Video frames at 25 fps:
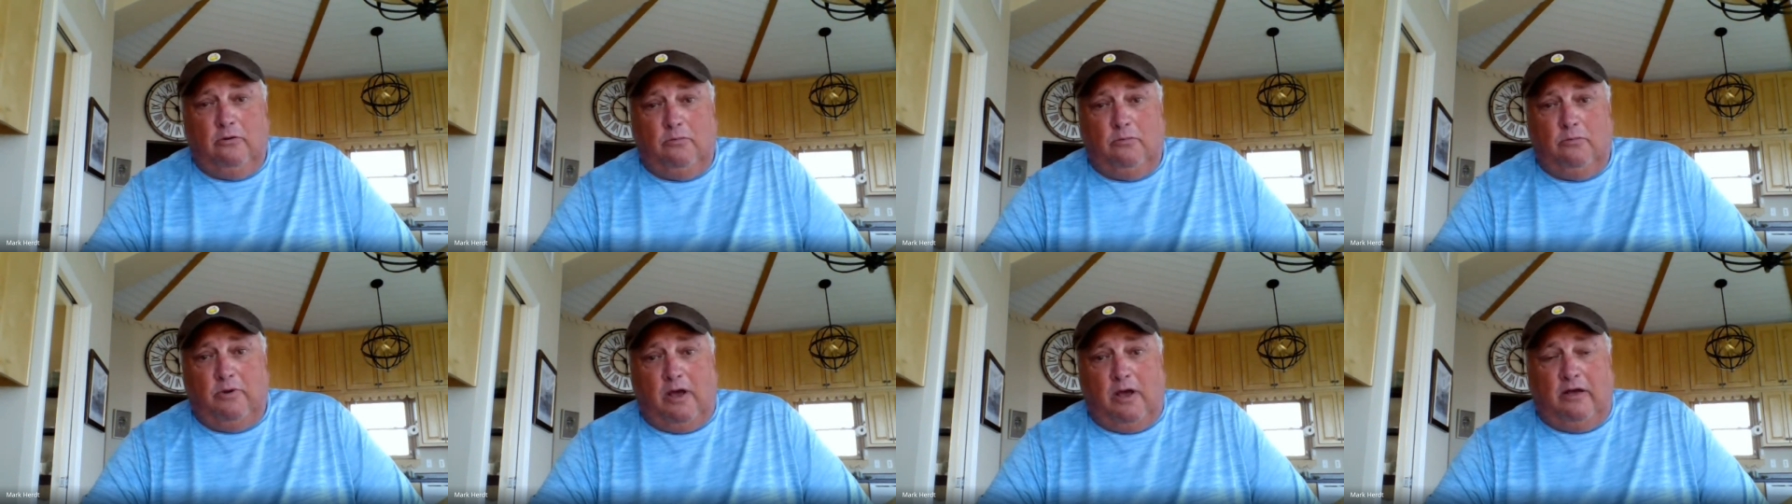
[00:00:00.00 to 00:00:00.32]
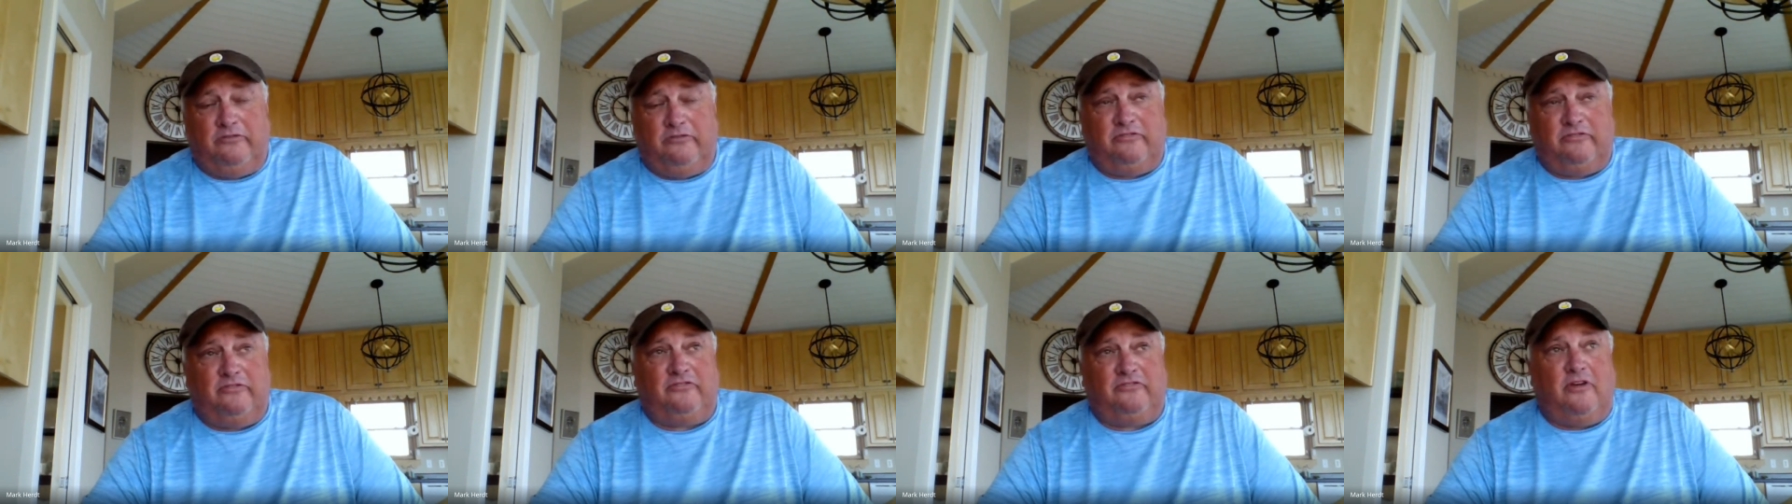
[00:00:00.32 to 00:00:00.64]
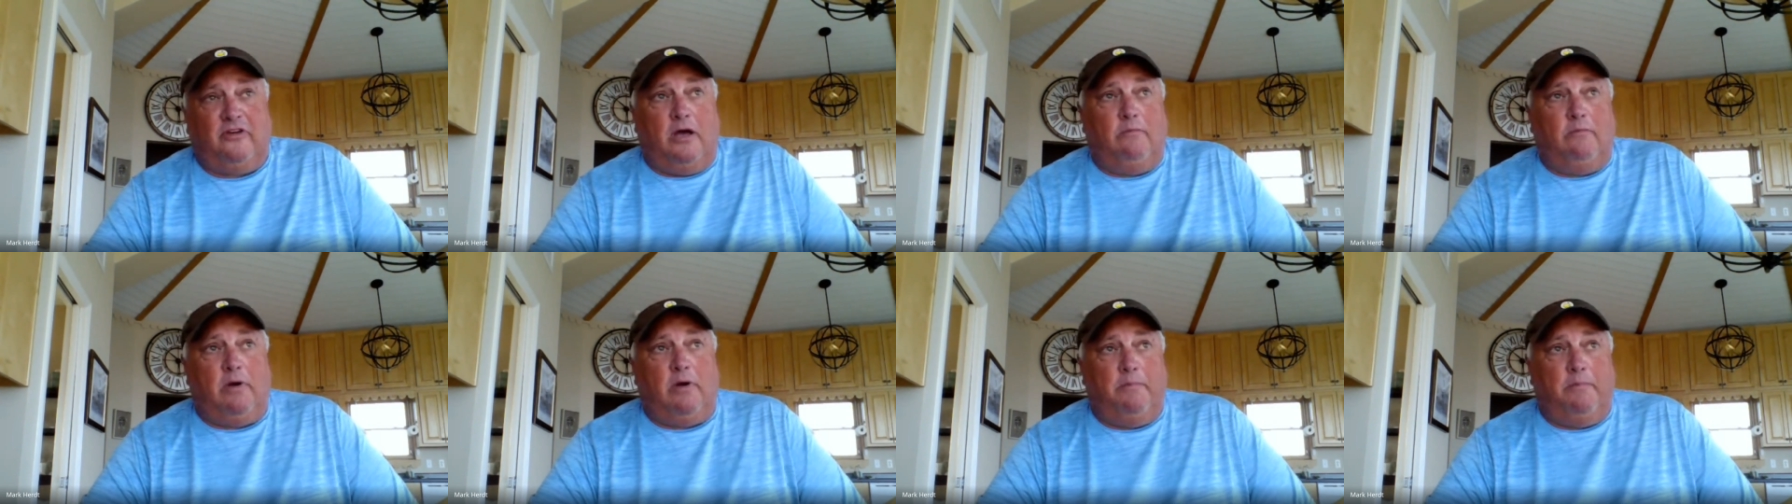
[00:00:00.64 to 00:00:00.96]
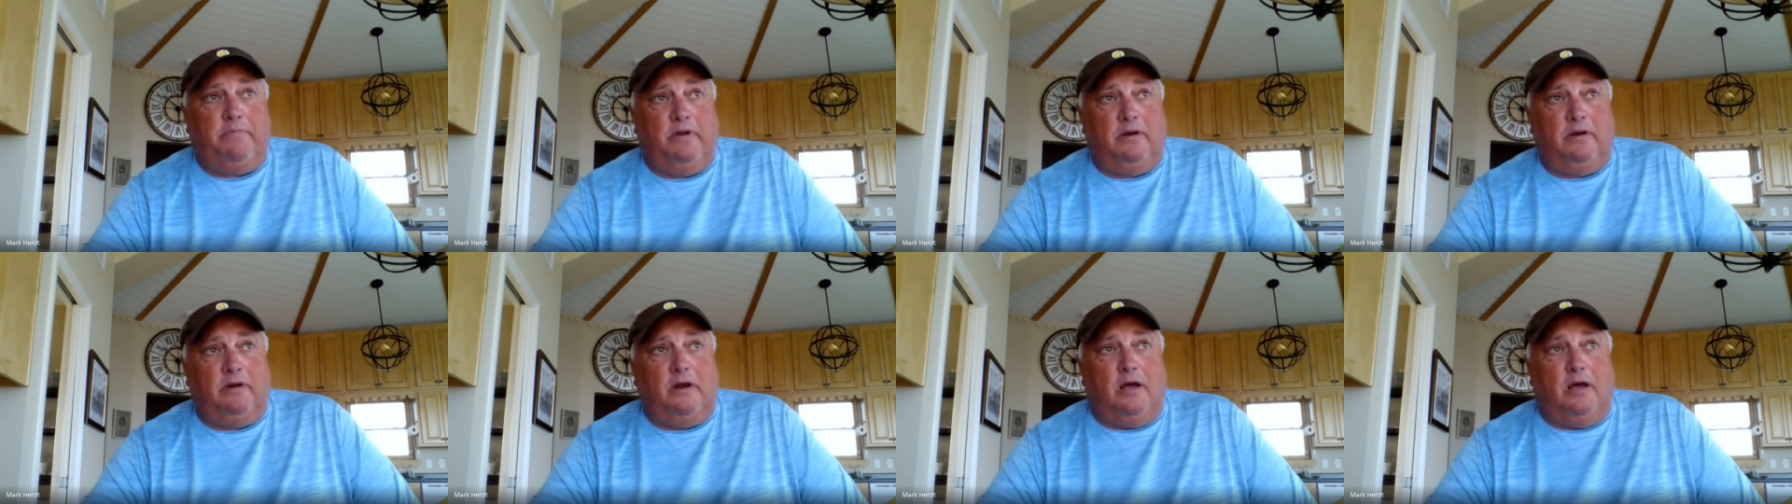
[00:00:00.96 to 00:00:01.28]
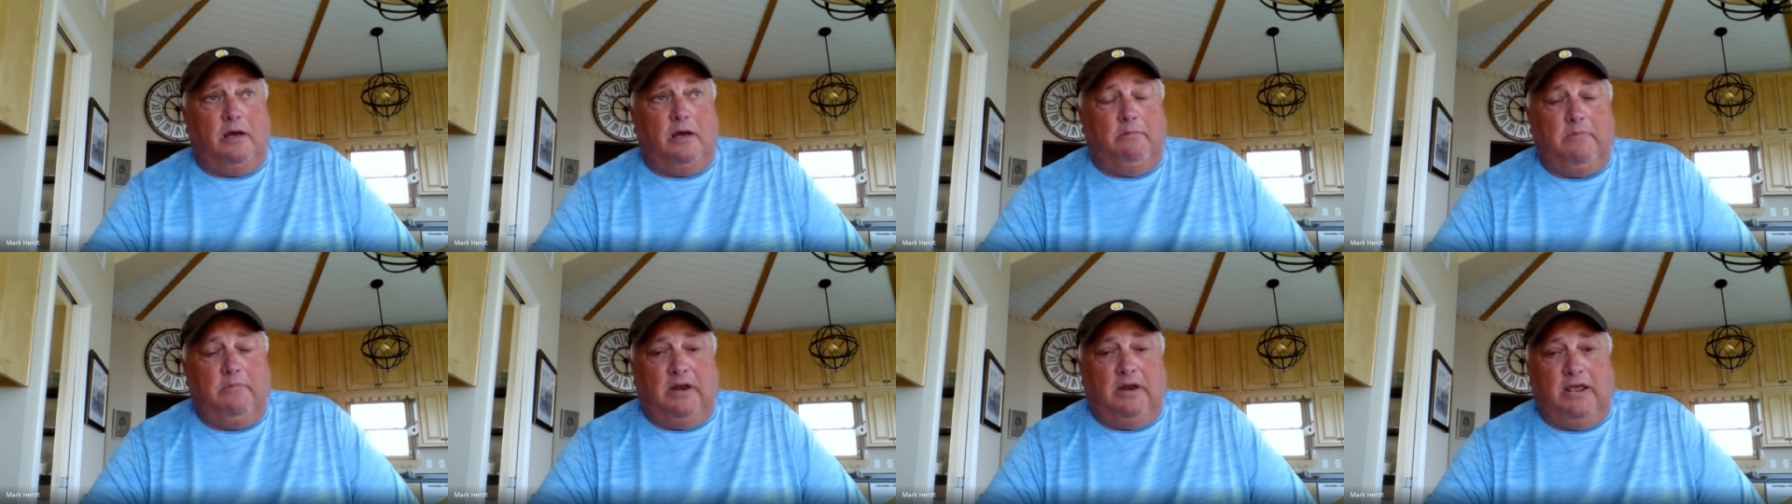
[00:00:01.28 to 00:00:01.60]
and we also saw them up in
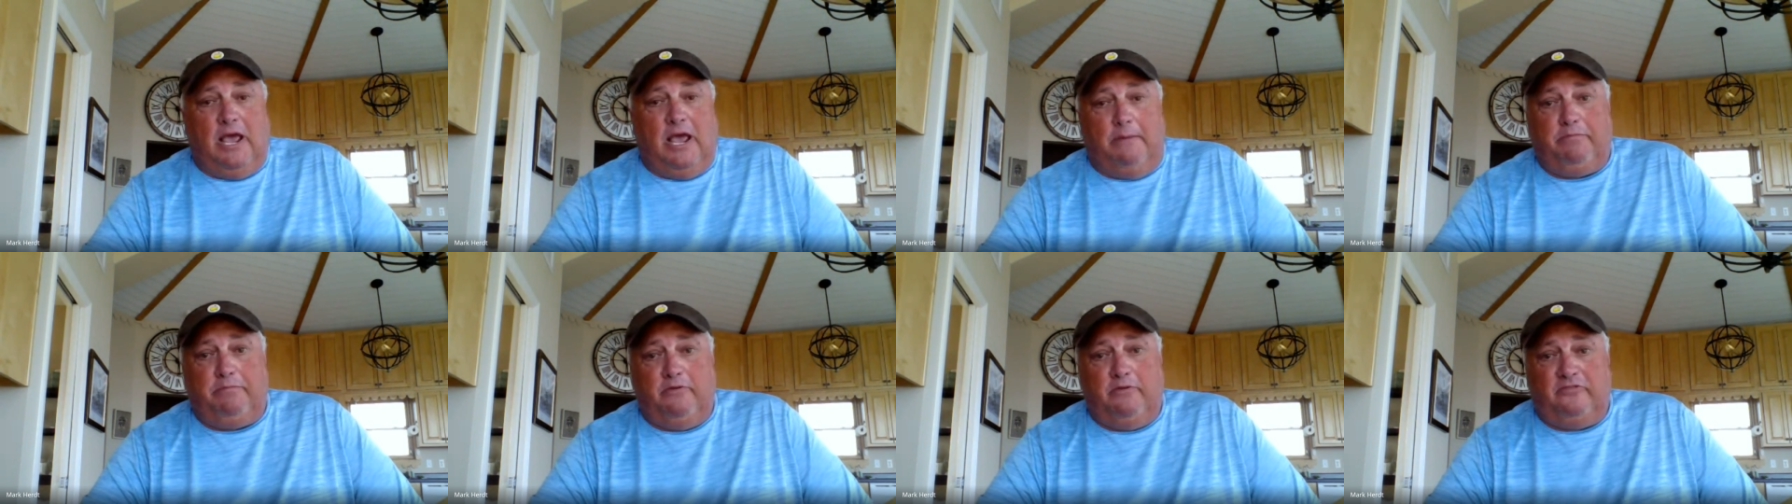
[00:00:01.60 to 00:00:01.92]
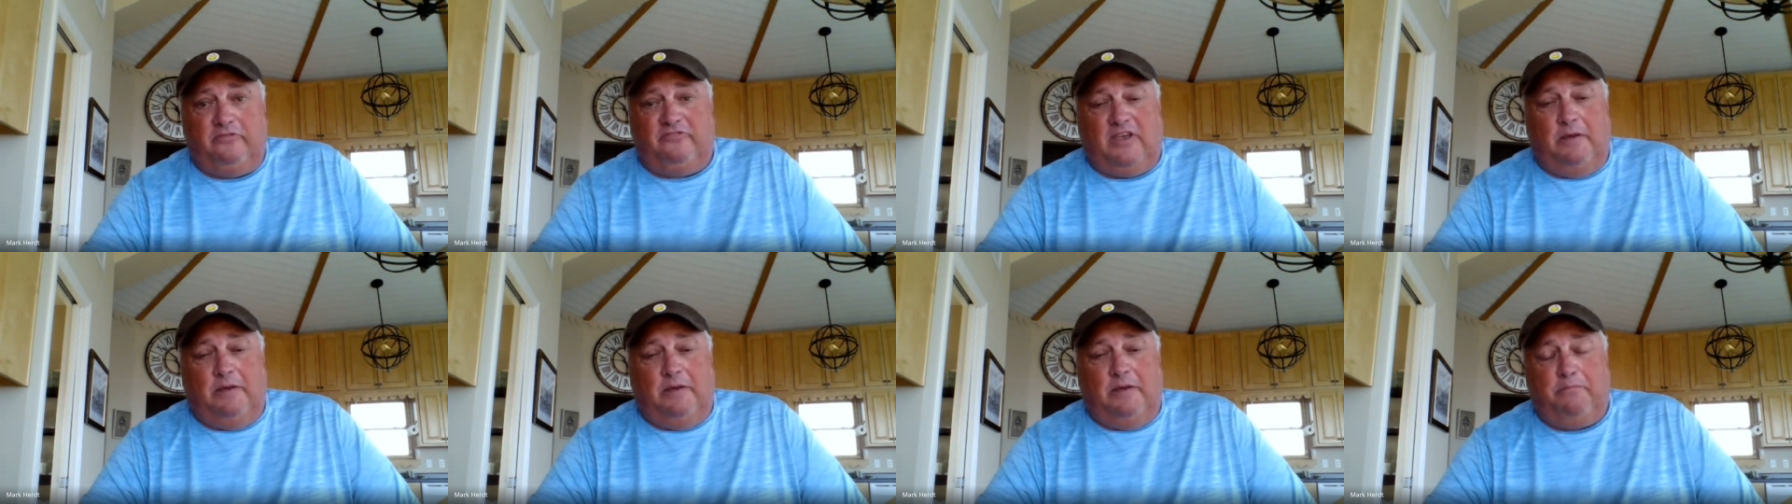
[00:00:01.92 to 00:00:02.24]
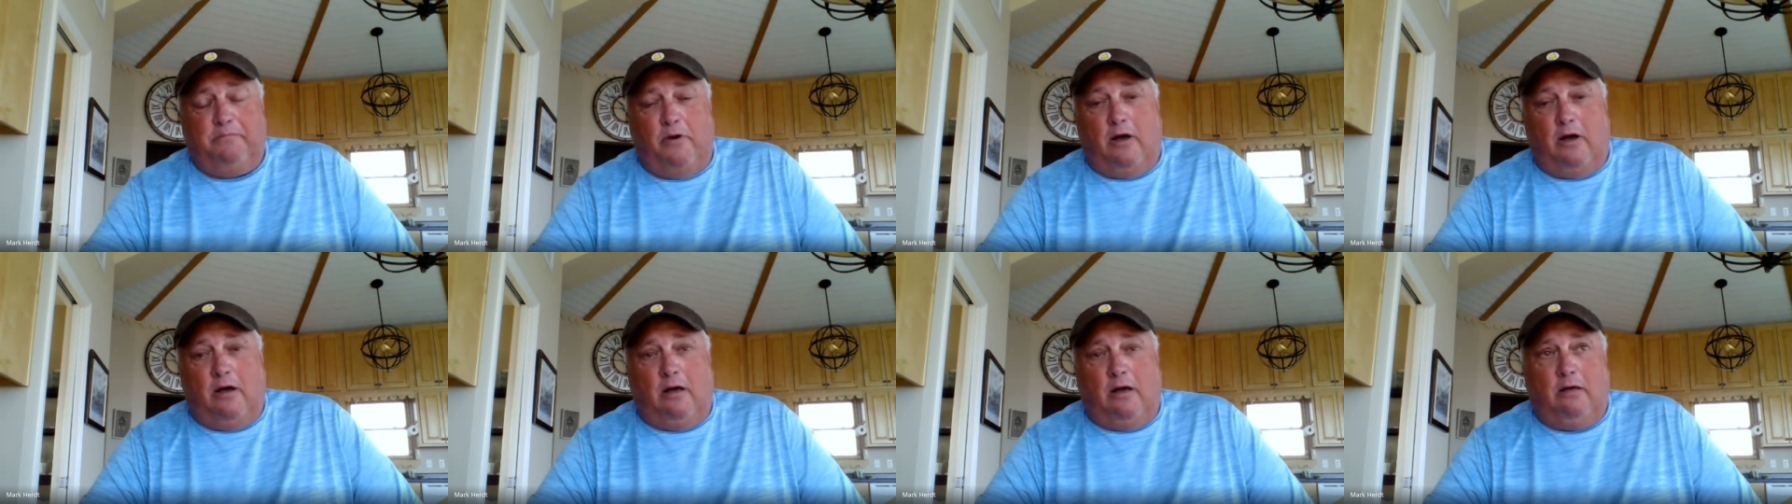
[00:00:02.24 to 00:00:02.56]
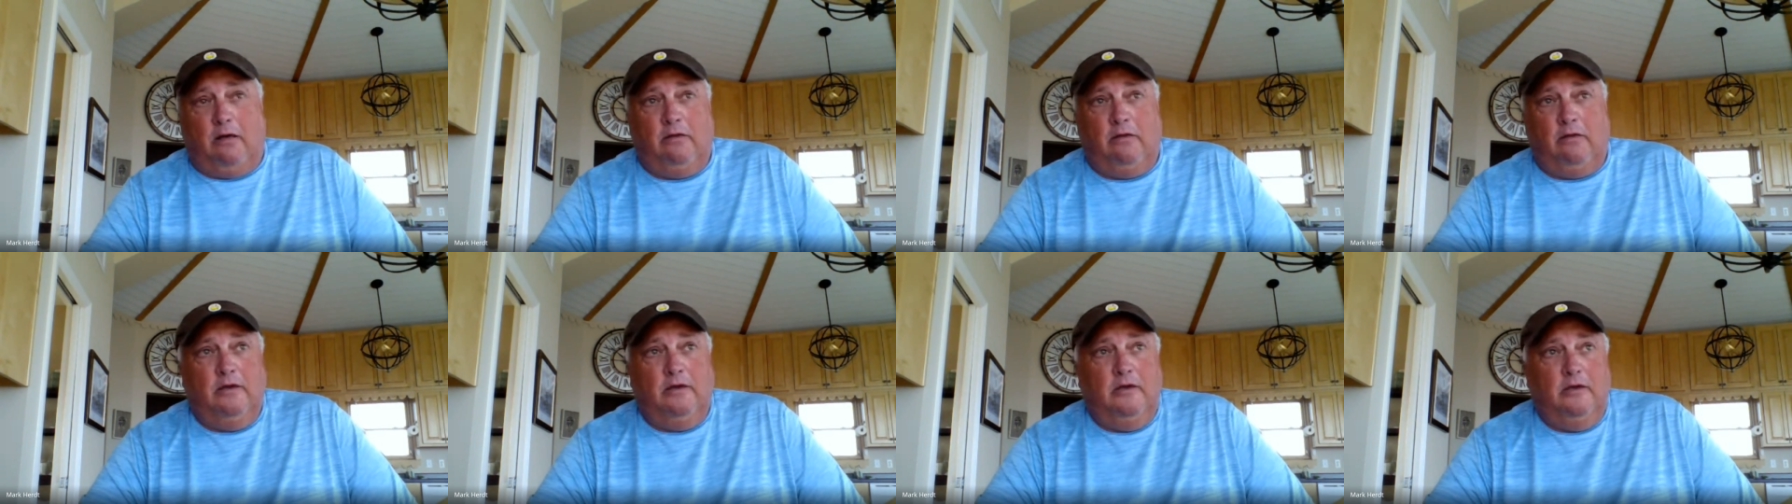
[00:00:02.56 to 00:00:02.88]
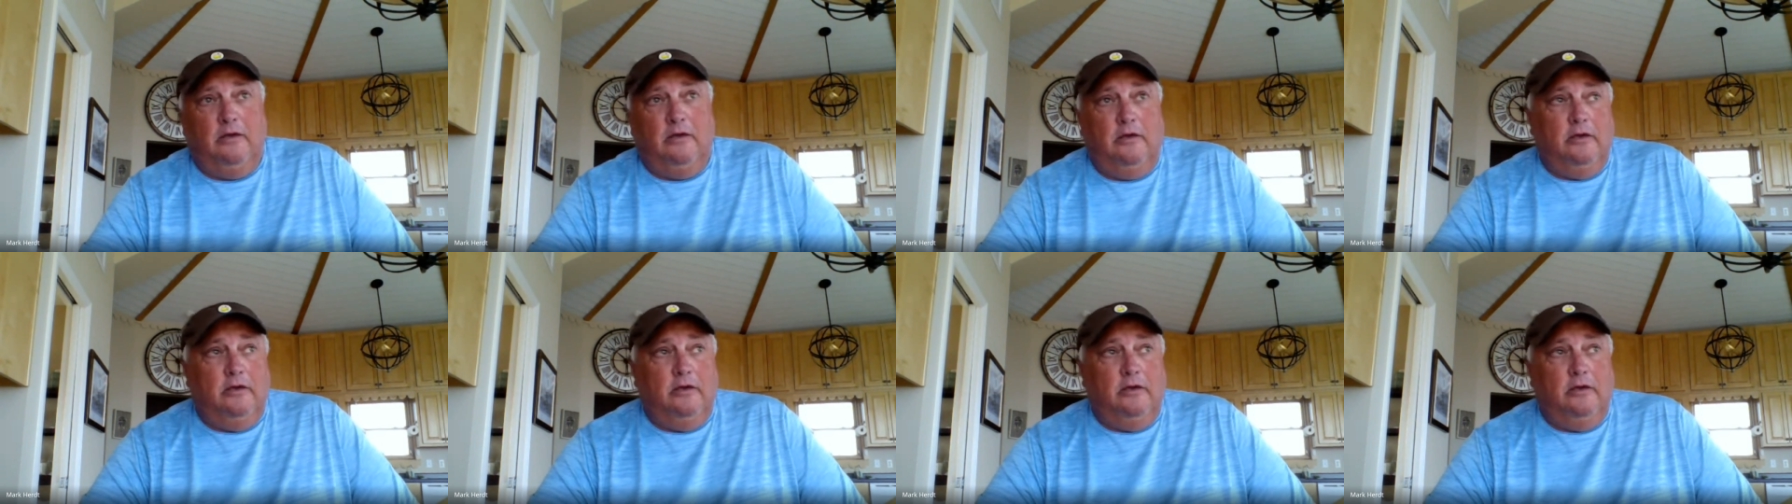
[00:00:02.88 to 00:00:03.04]
uh, Minneapolis, St. Paul.